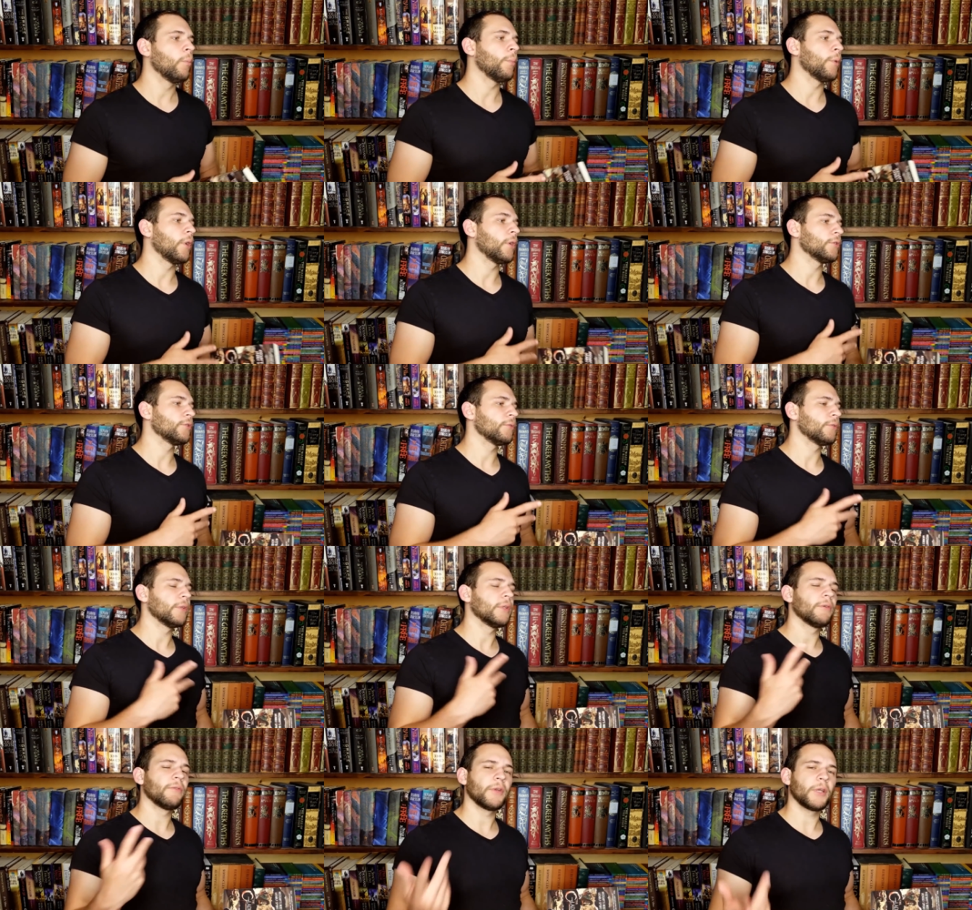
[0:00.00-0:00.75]
but also
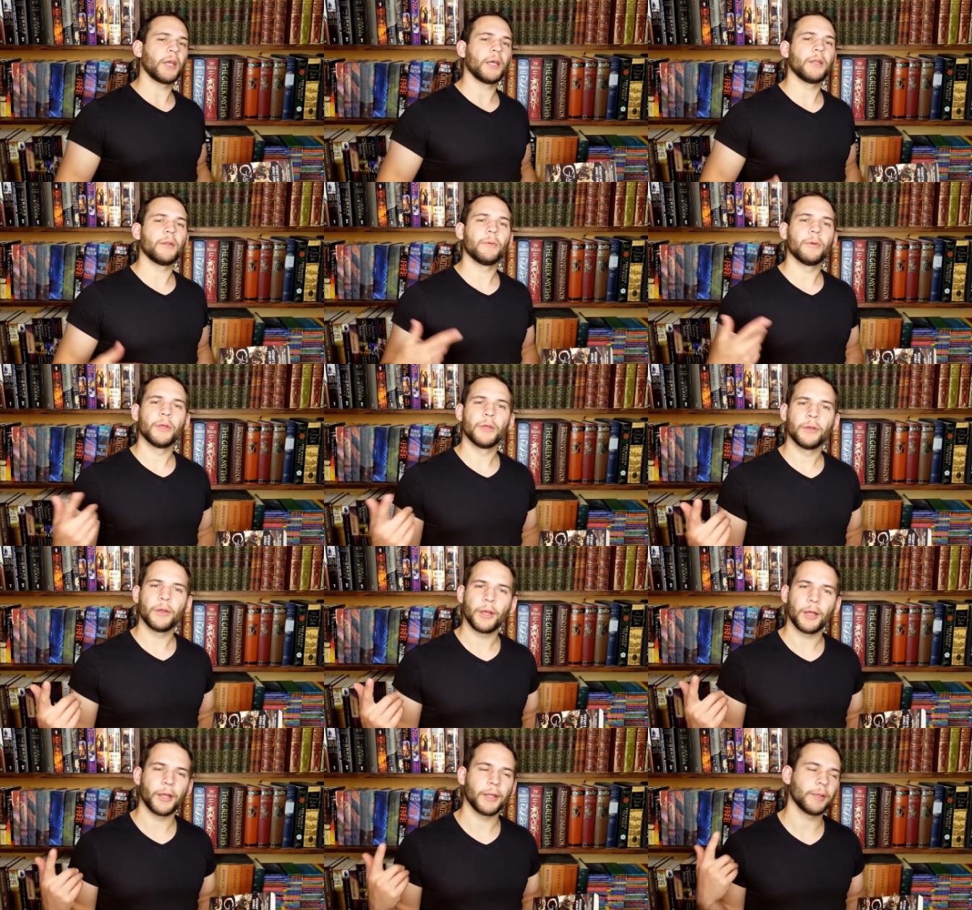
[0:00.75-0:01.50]
the different kind of
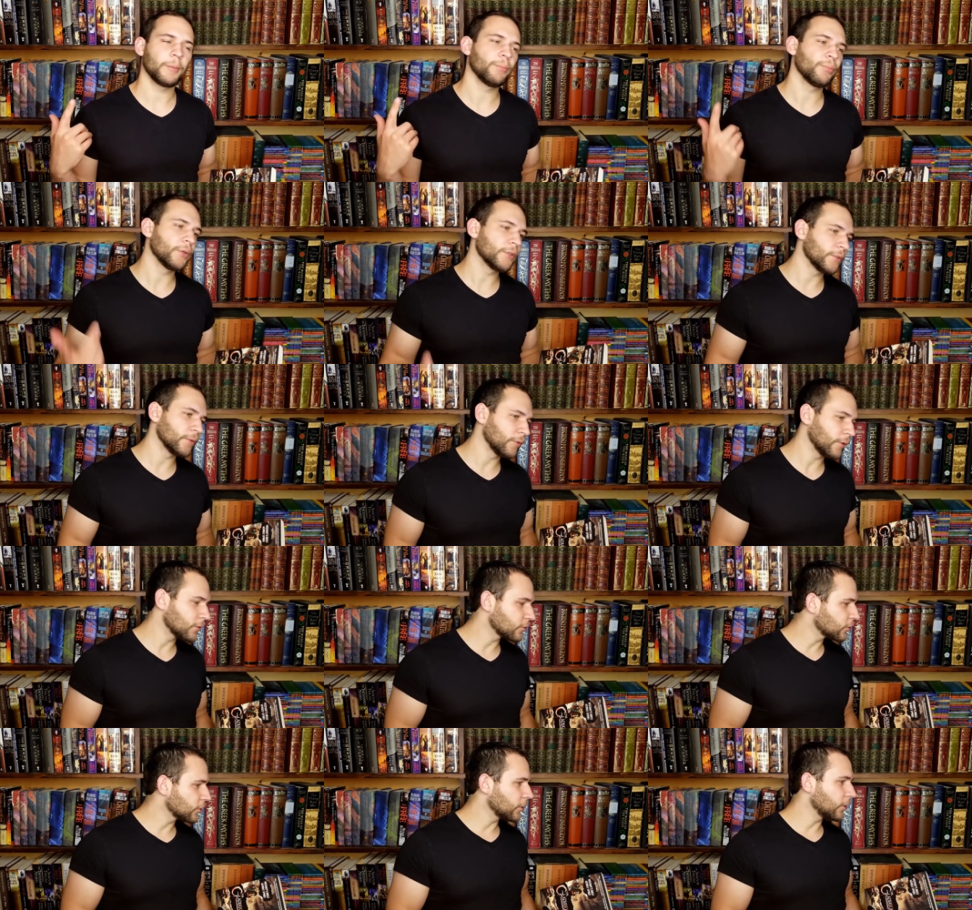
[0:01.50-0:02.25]
uh, like
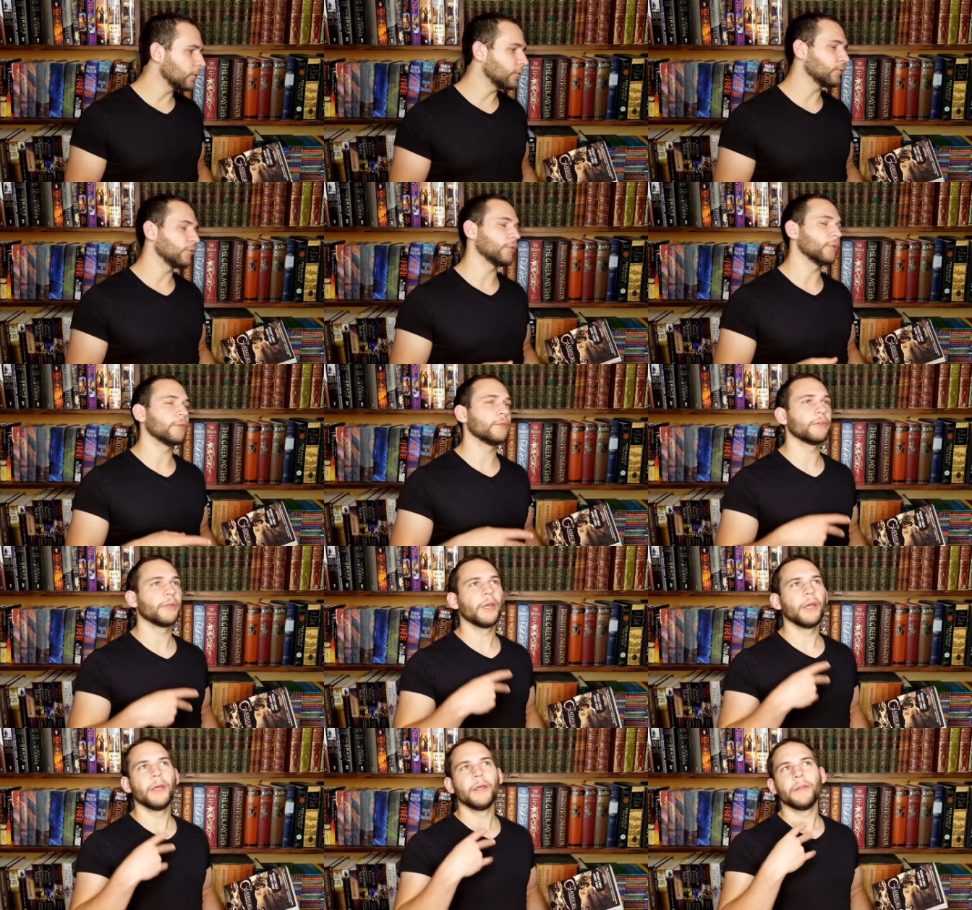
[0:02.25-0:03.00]
prisoner executions